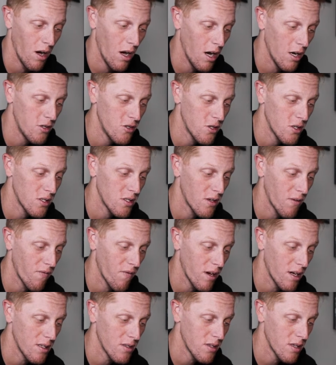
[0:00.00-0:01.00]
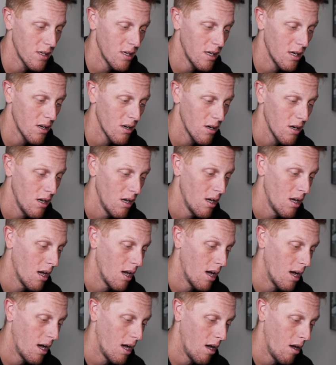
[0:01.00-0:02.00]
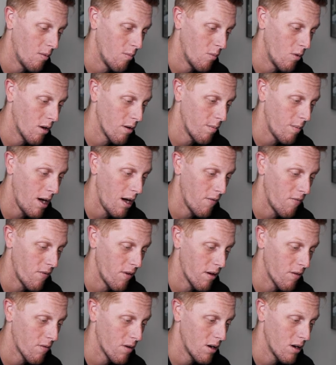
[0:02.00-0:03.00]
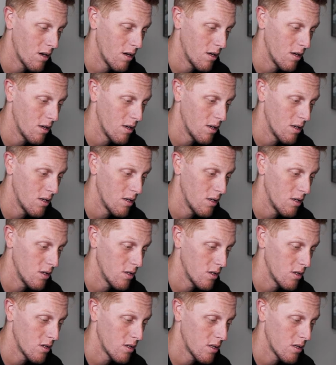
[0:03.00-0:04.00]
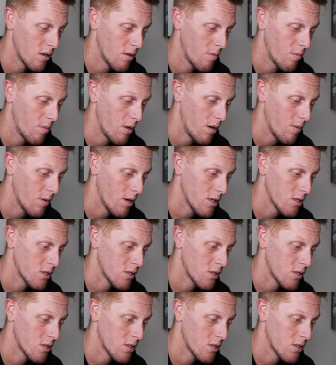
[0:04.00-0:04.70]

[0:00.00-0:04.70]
hundreds of fonts in here. One of my favorite is Viva,